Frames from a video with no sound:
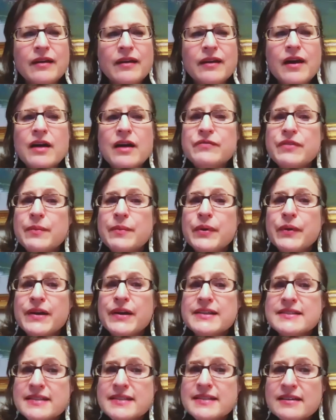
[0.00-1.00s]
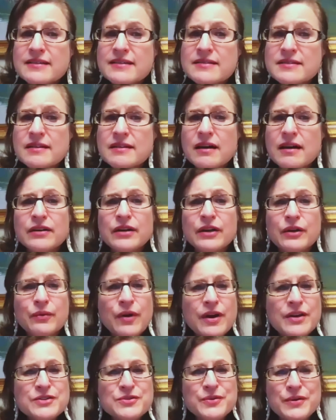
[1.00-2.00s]
On February 6th, on our
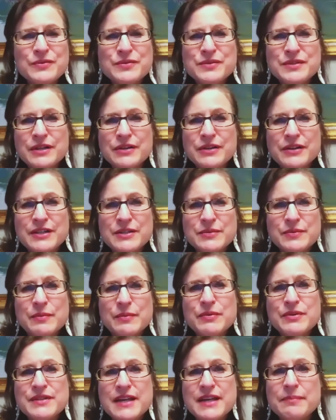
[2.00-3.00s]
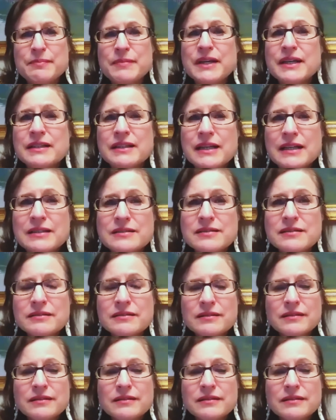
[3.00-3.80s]
Crossroads series, we present Maclete.